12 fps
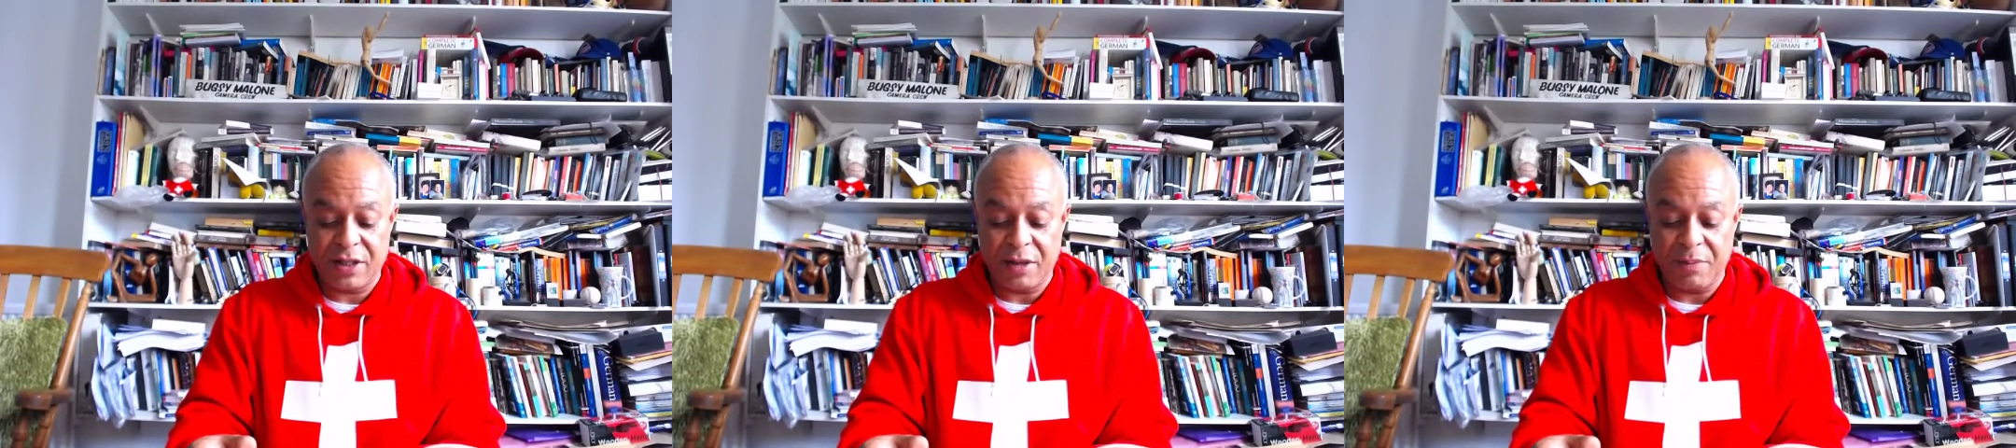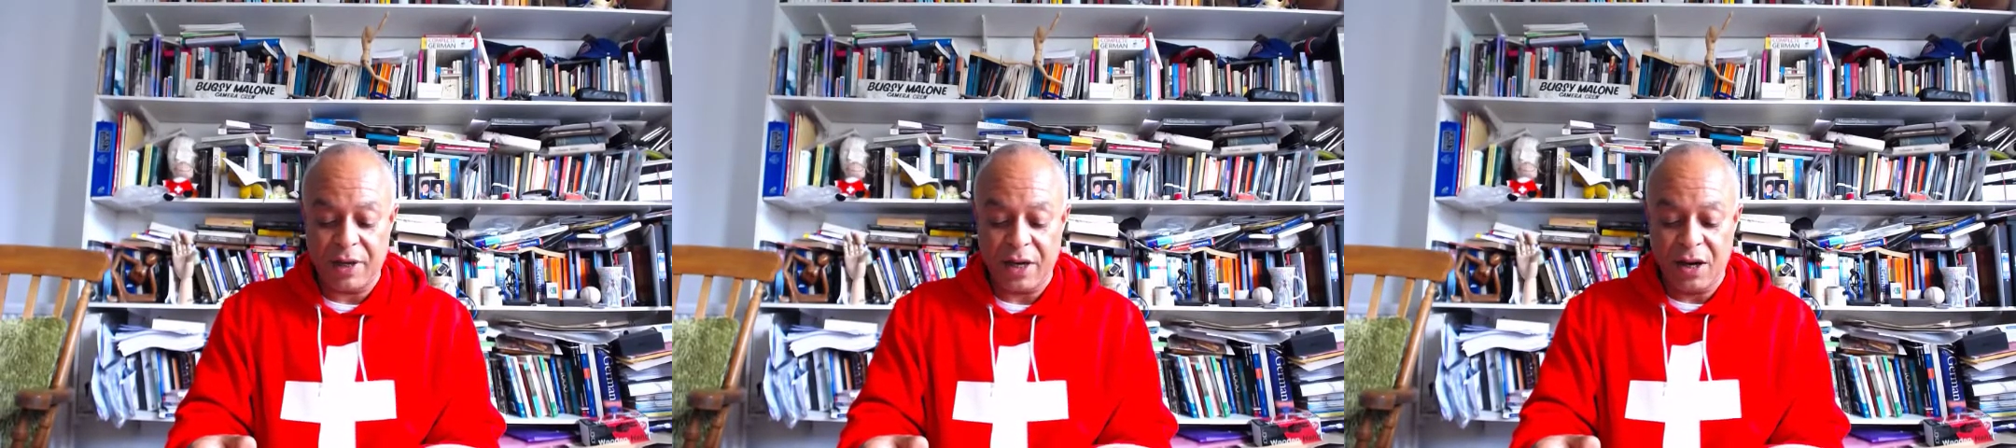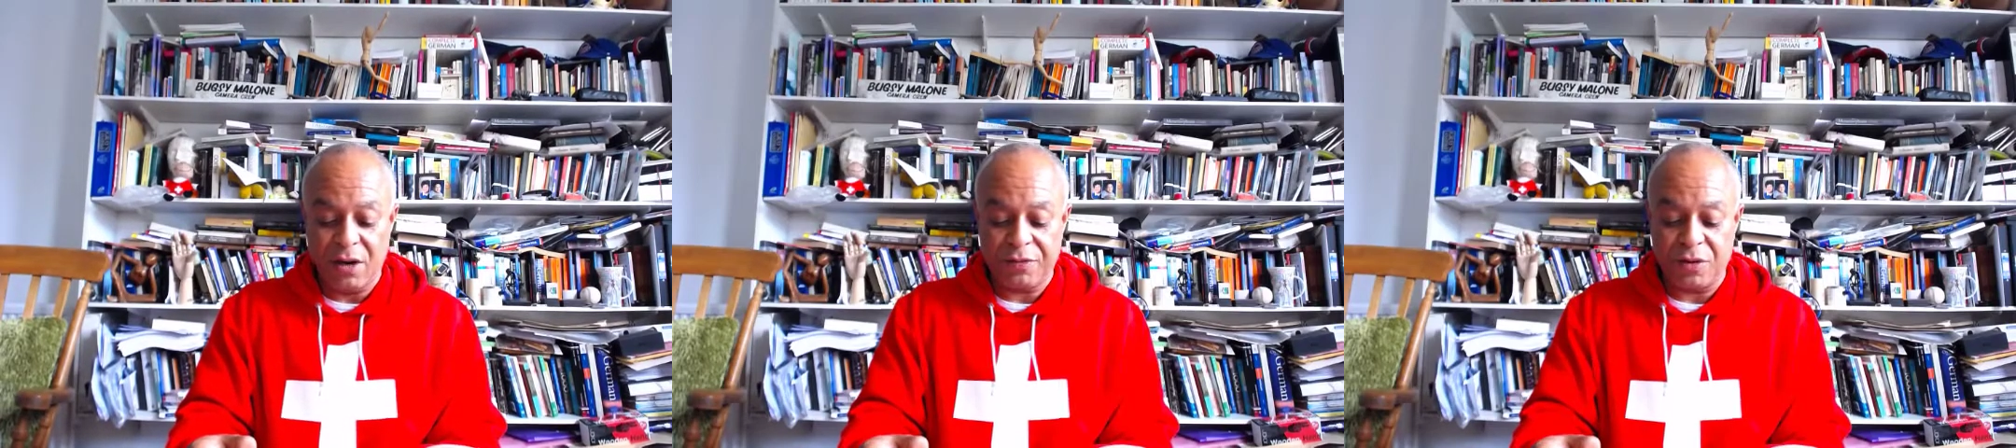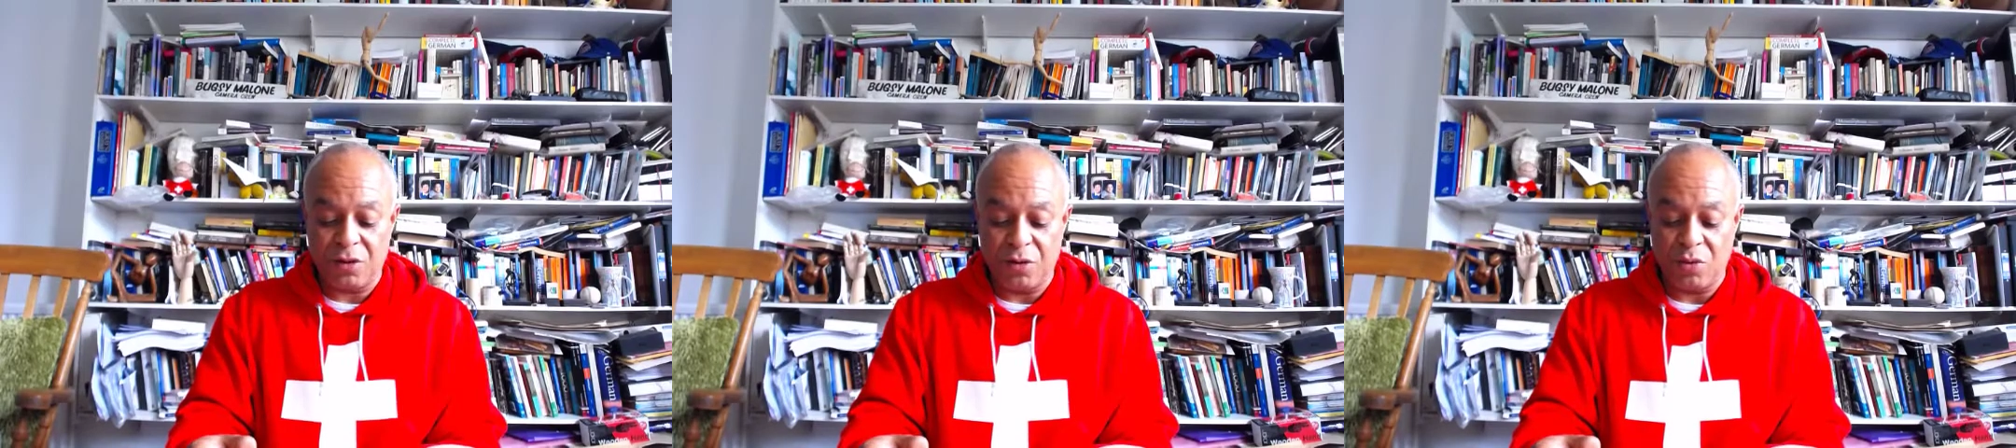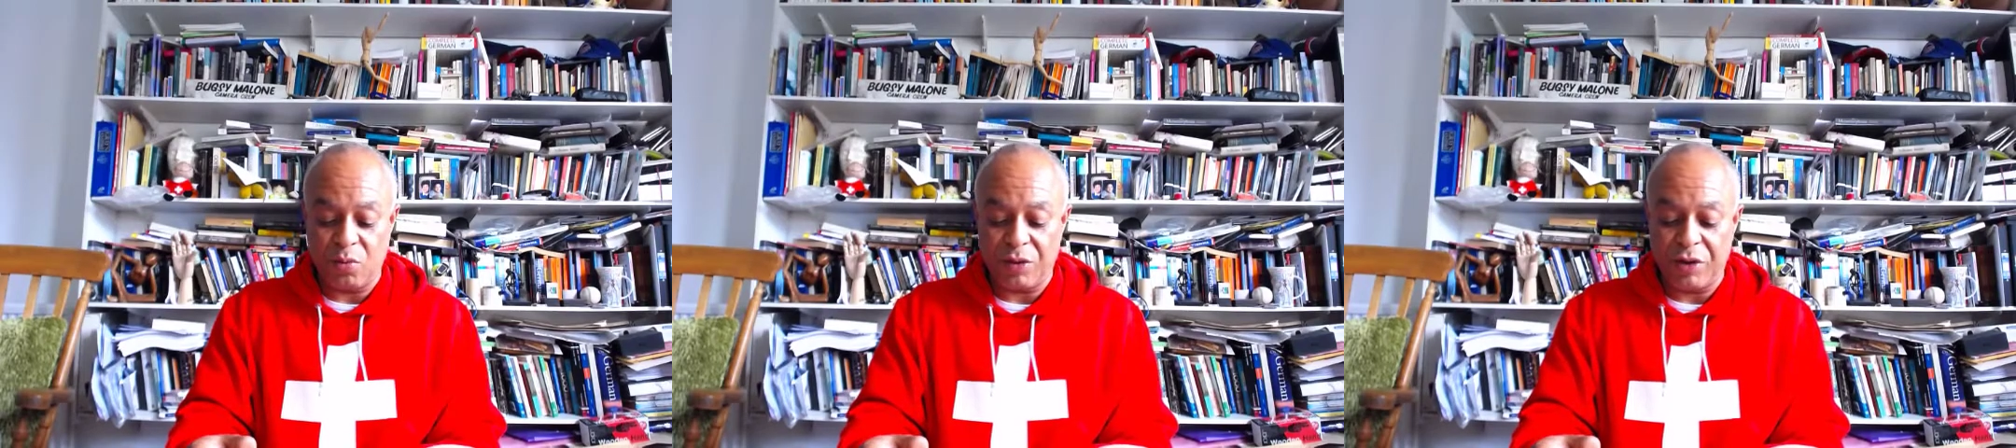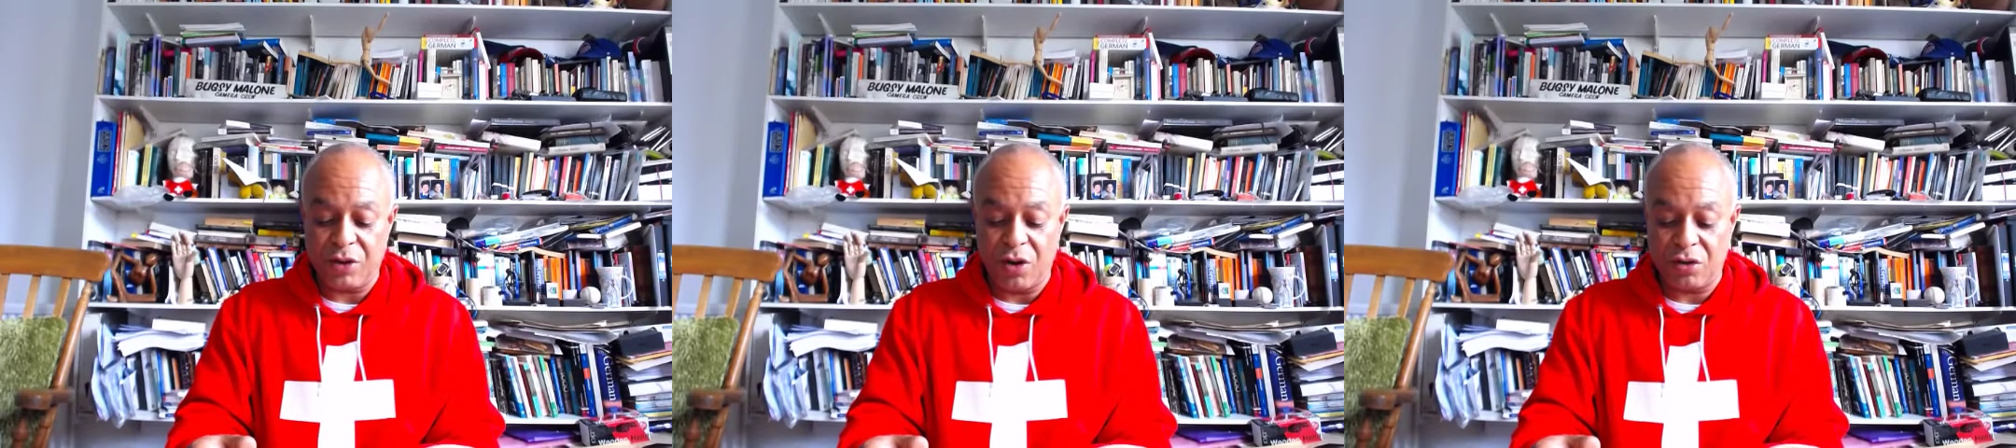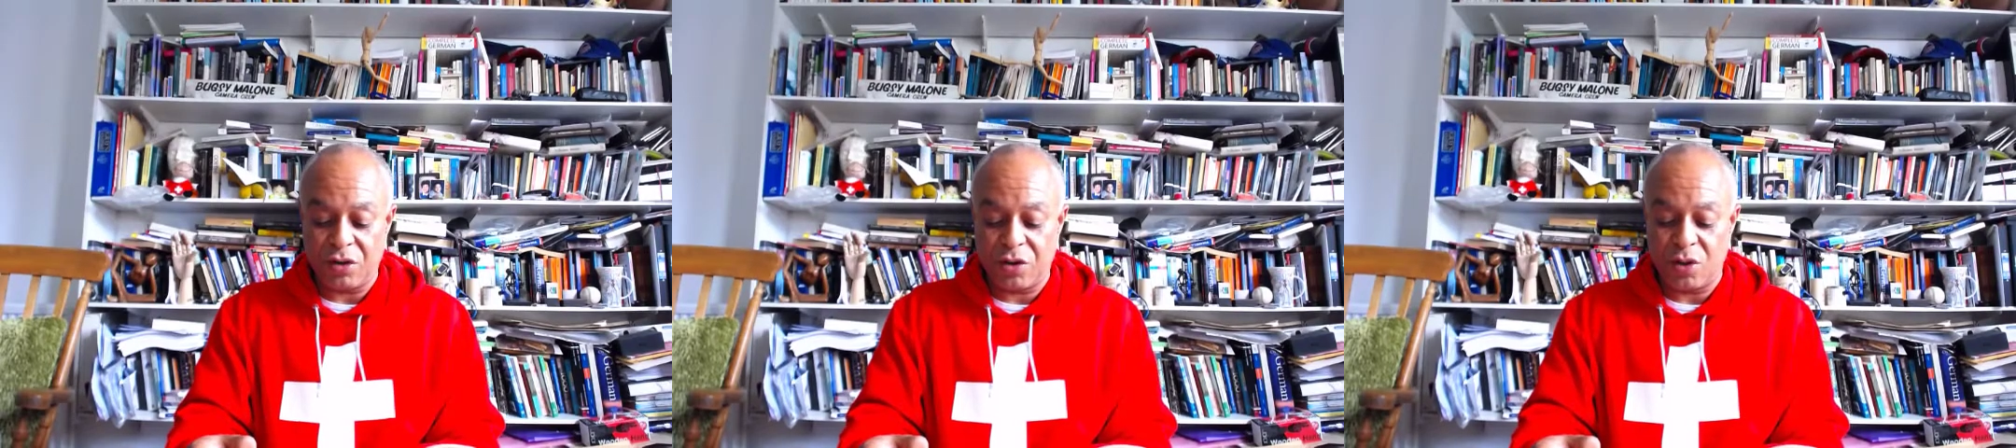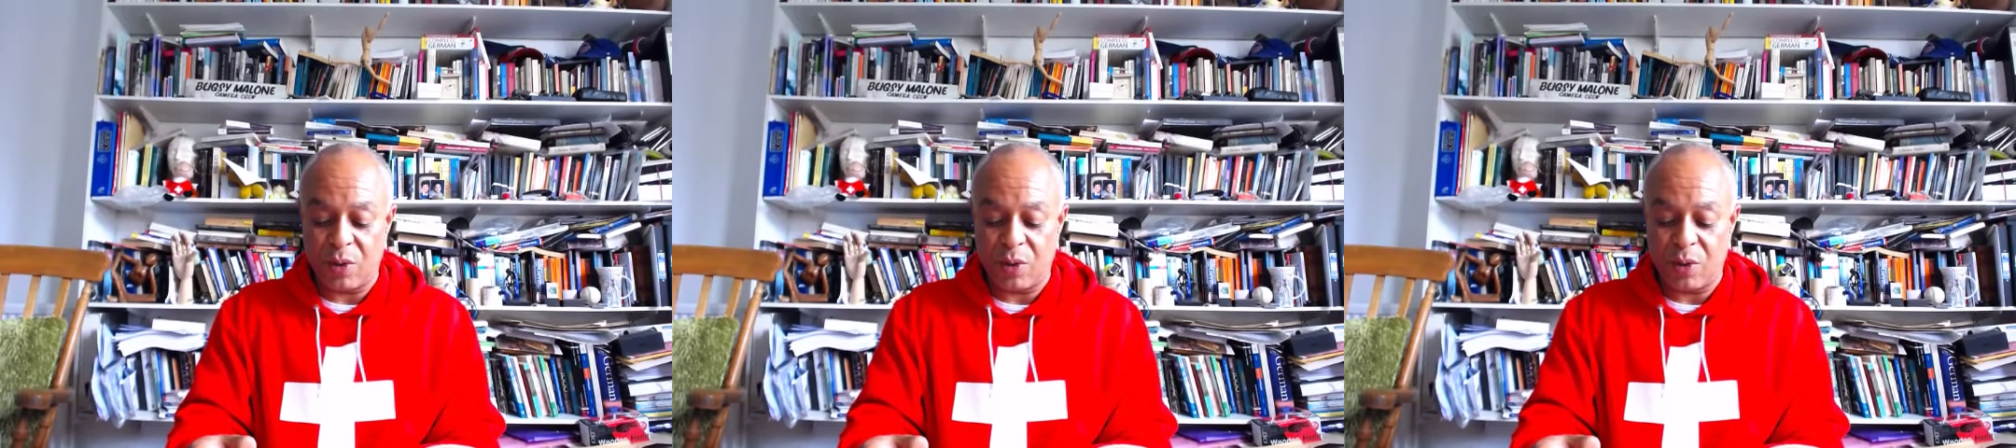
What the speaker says: and by afternoon, when the doctors who